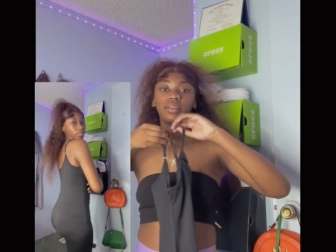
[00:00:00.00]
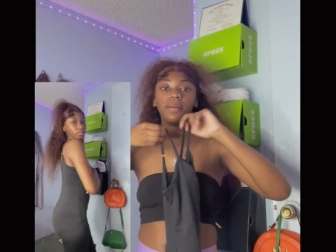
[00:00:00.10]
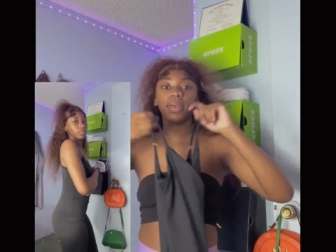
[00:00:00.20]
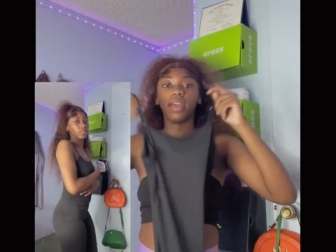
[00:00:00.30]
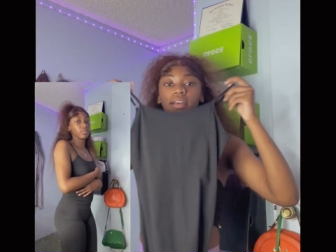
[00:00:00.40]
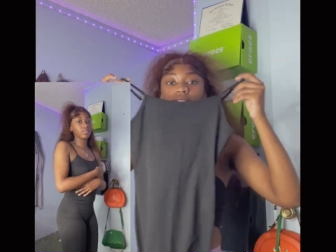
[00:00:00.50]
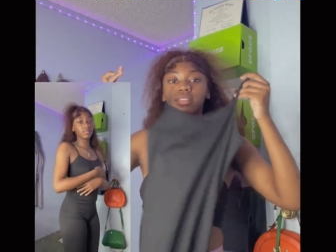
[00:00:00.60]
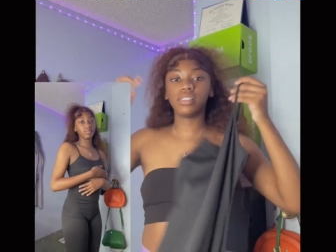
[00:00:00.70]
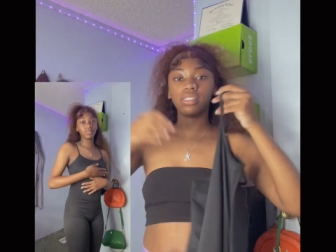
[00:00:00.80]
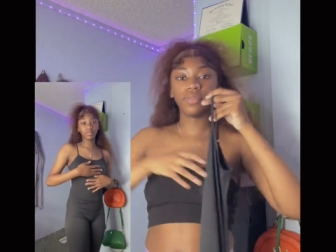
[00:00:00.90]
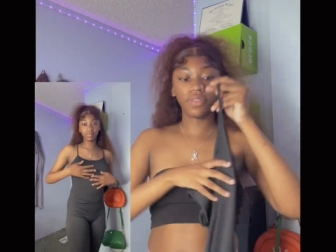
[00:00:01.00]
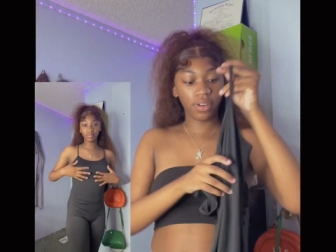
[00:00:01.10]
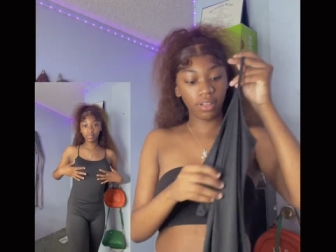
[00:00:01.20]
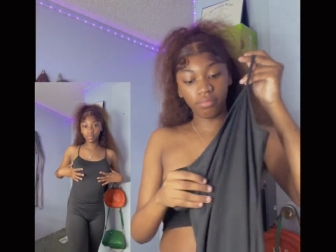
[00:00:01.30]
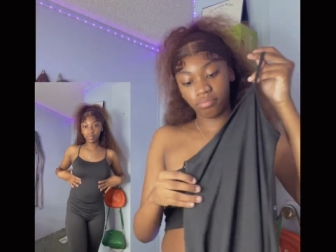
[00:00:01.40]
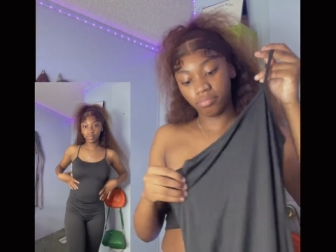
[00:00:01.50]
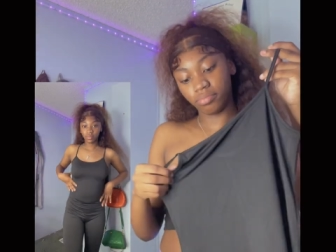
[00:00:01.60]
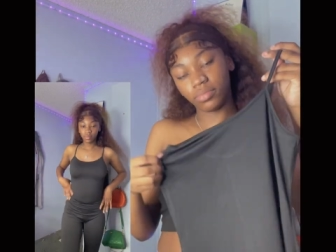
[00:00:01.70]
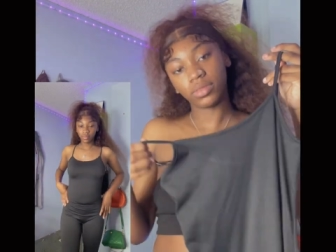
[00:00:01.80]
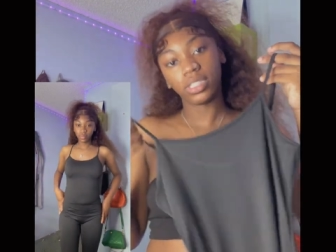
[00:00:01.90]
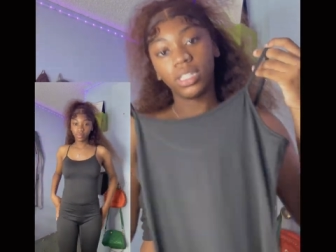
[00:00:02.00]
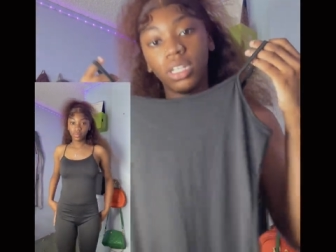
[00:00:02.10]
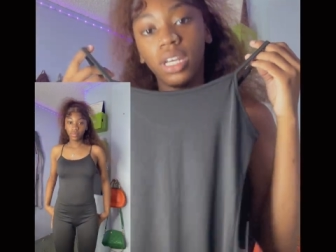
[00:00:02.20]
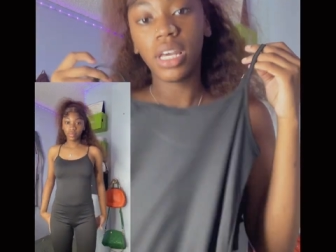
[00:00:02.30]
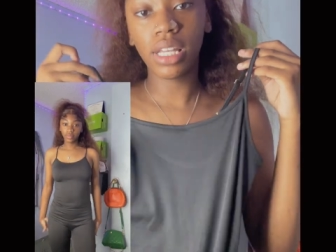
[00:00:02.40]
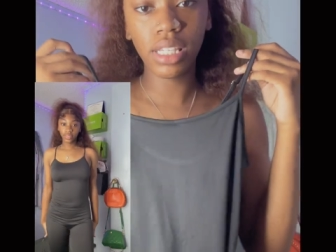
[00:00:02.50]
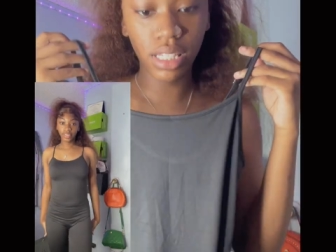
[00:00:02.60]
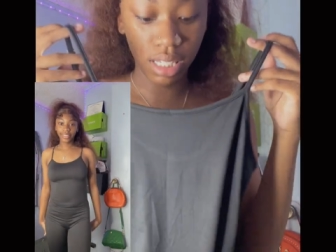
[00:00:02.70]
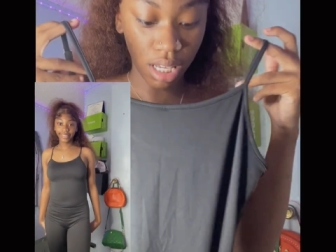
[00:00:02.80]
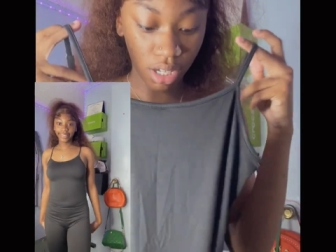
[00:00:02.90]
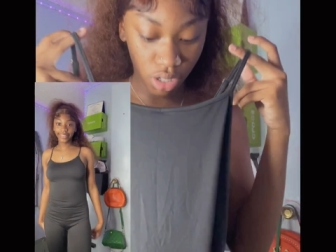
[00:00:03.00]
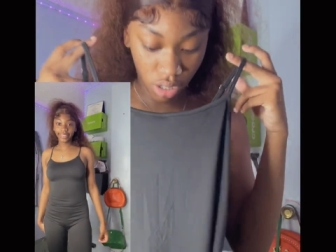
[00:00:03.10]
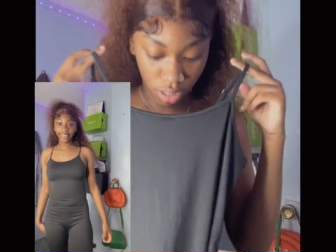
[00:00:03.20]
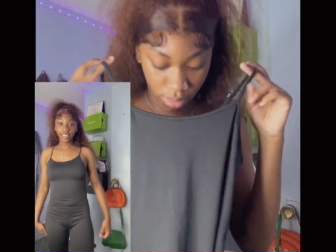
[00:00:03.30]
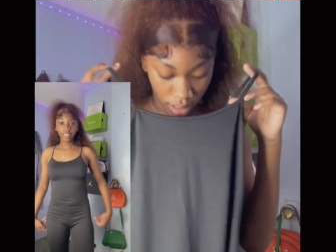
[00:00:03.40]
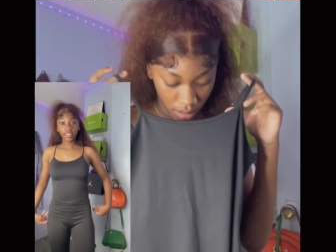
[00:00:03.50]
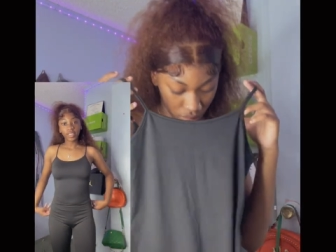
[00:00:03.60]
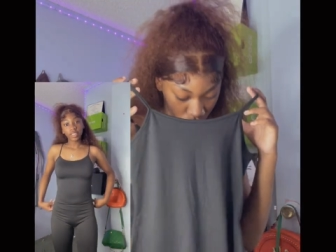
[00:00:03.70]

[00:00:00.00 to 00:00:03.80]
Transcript: But yeah, this the front. This is an extra small.